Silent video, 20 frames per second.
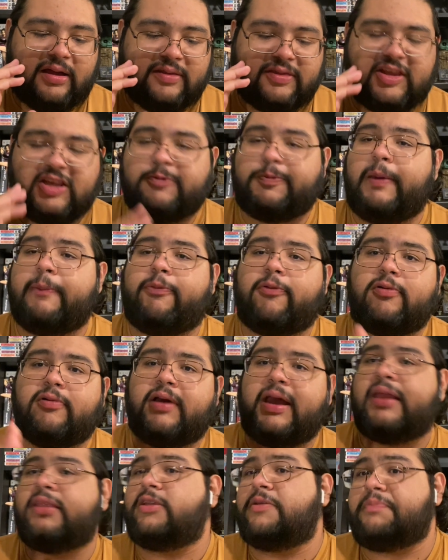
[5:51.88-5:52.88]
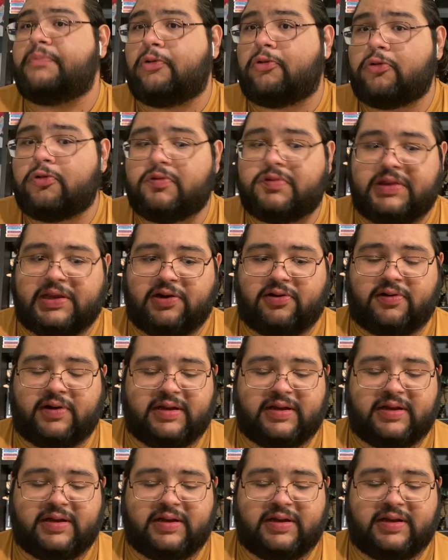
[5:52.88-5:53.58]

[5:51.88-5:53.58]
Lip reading: these people end up marooned there.